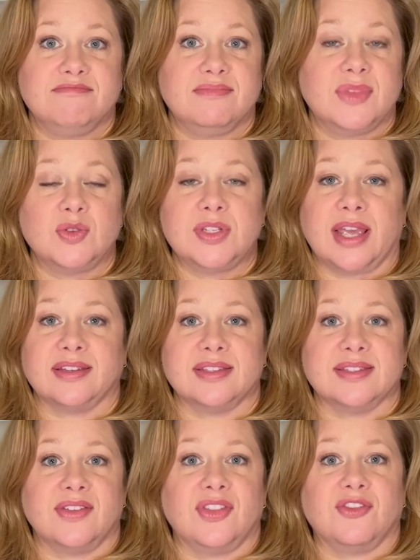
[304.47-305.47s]
No
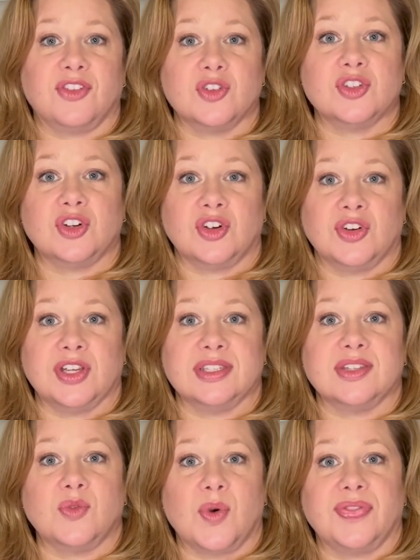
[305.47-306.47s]
taxes on the first earnings
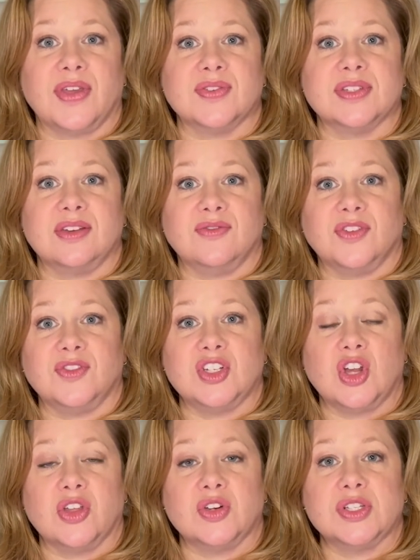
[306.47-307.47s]
of
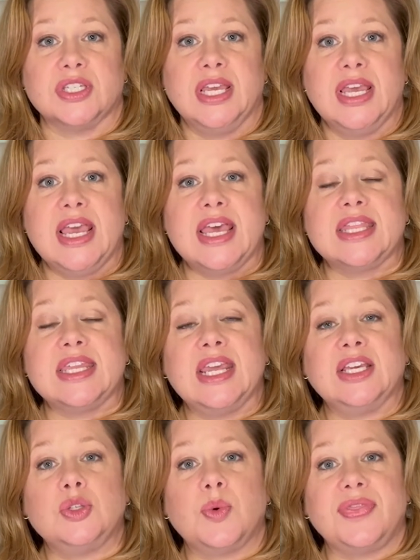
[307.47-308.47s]
$1,050. The
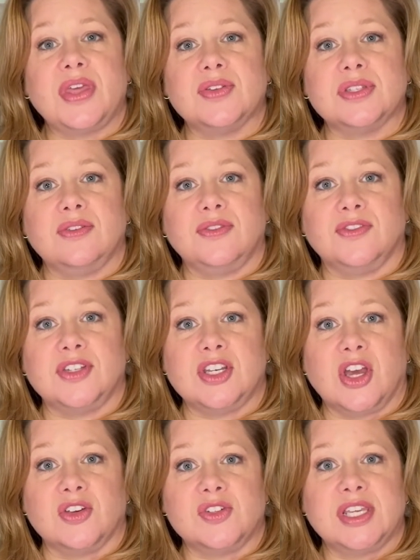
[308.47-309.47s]
next
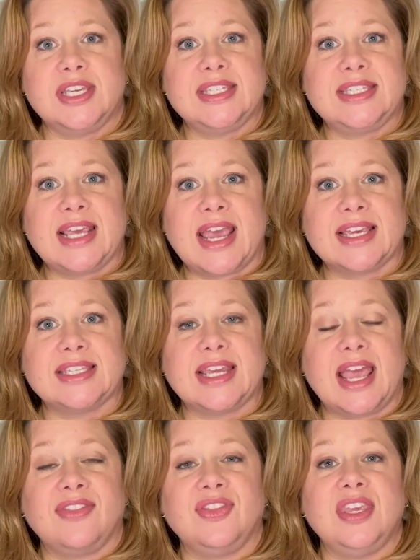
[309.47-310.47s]
$1,050 is taxed
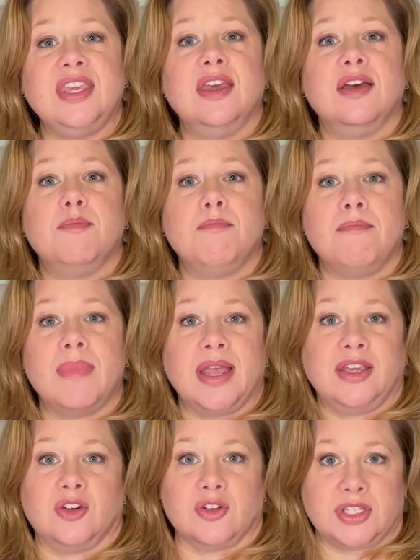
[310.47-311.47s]
at the
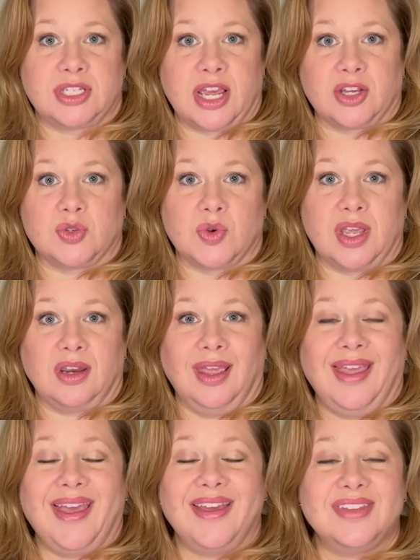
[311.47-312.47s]
minor's tax rate,
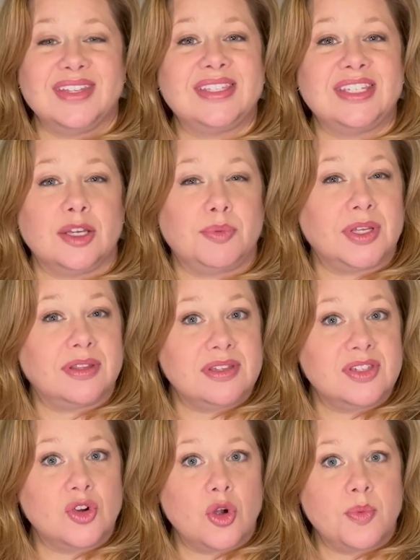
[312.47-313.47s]
and that's typically
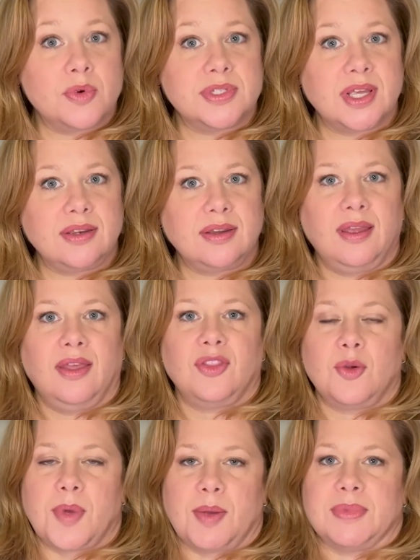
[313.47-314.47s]
0%. There
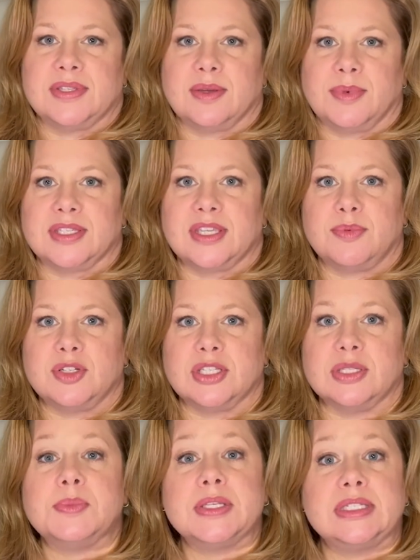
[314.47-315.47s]
might be some
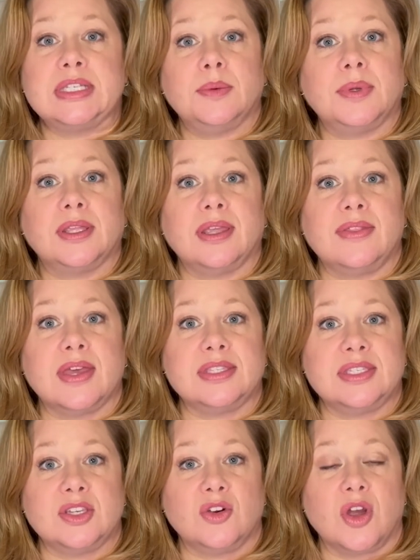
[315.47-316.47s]
exceptions, but typically
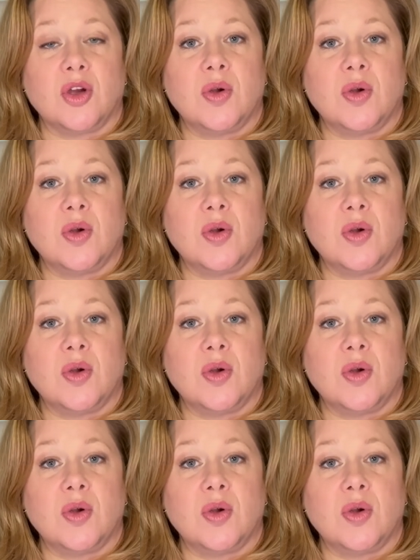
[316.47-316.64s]
that's 0.